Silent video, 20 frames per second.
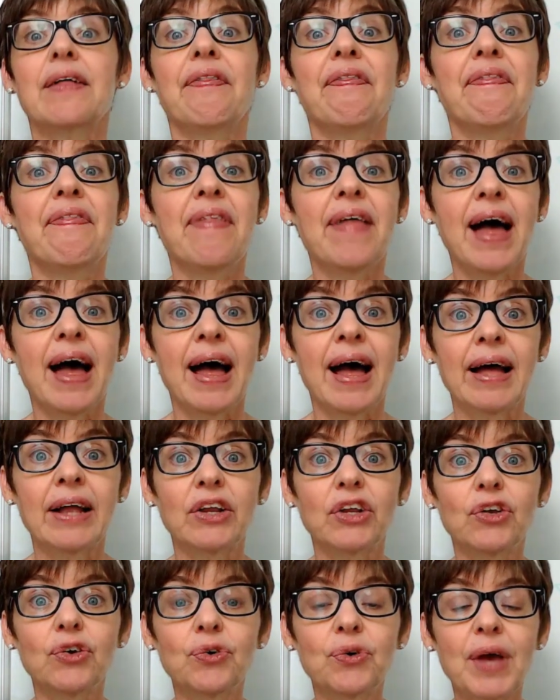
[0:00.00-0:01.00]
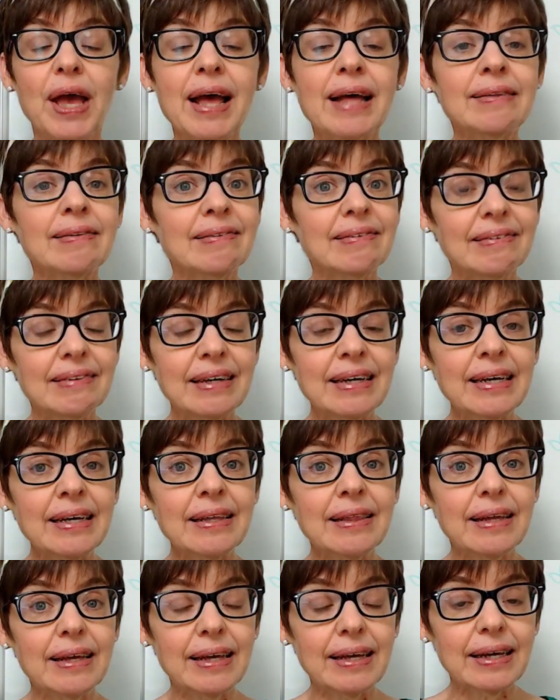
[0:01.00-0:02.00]
that you can see
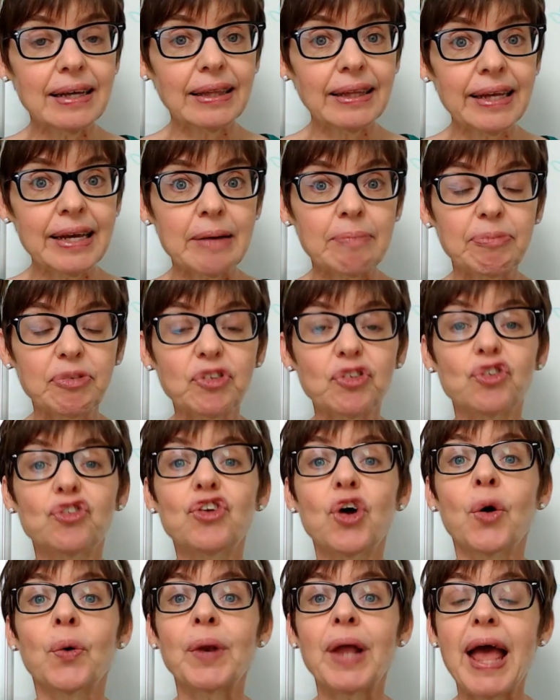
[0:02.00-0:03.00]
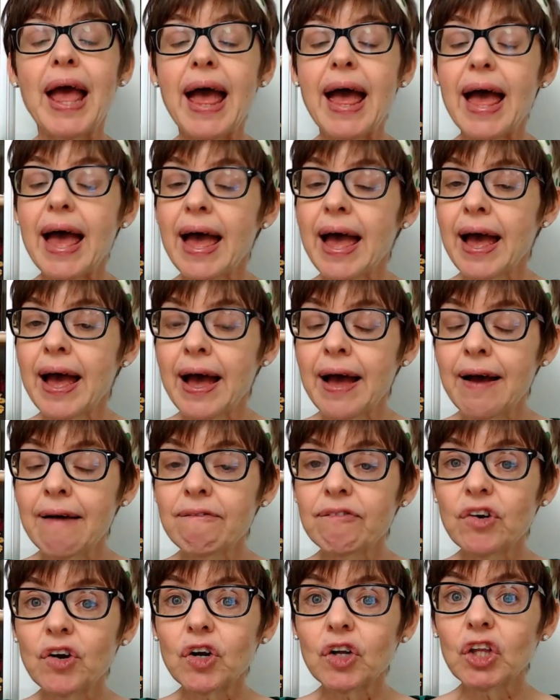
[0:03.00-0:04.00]
the eclipse, don't
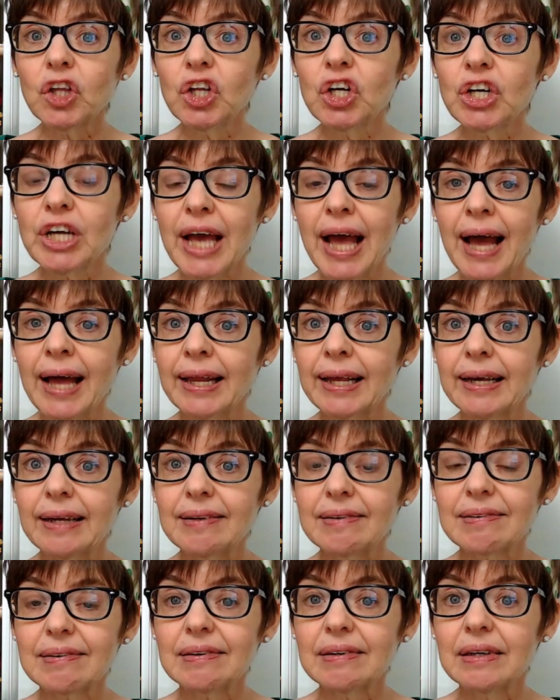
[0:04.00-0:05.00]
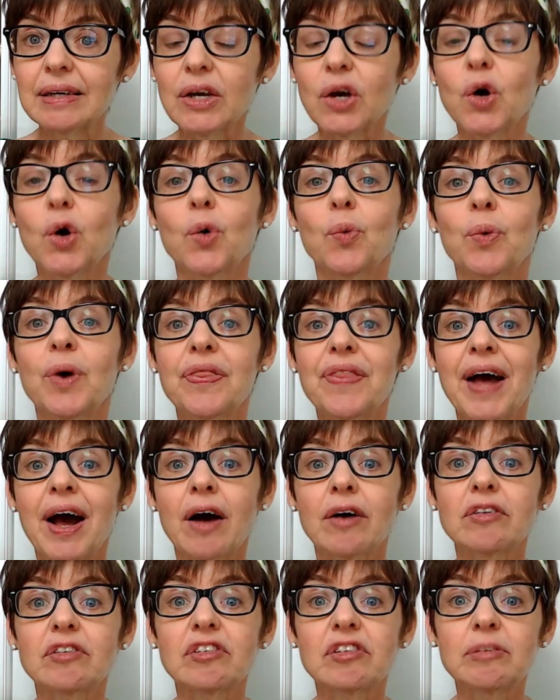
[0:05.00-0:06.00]
ever look at it
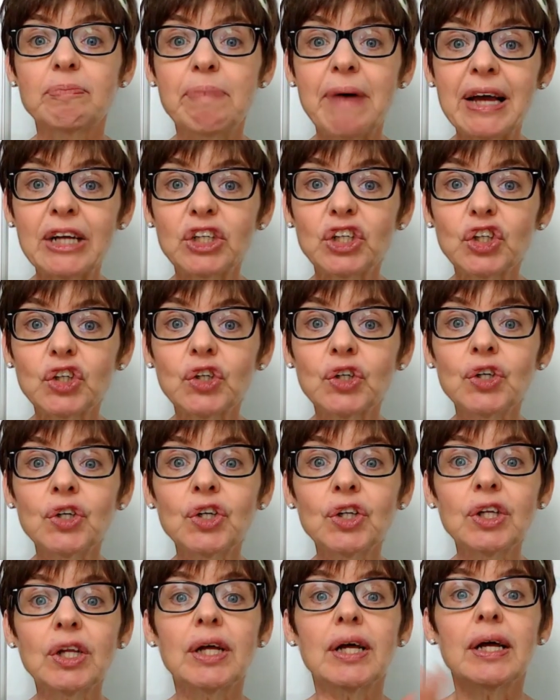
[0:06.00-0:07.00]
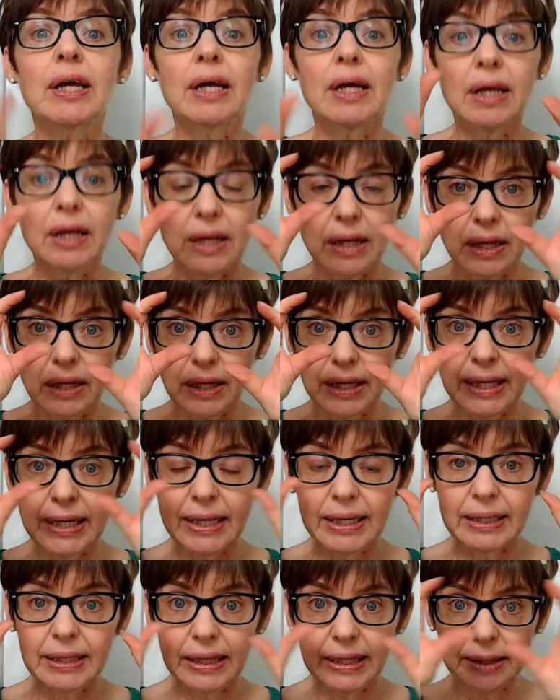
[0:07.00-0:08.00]
without special
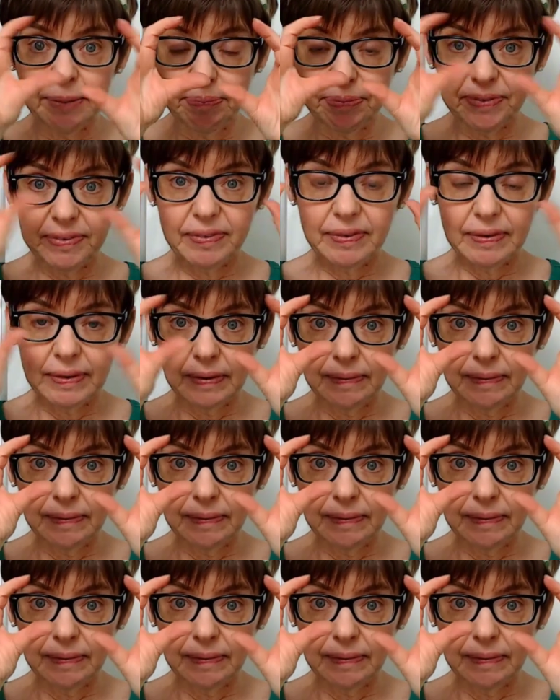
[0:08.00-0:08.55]
eclipse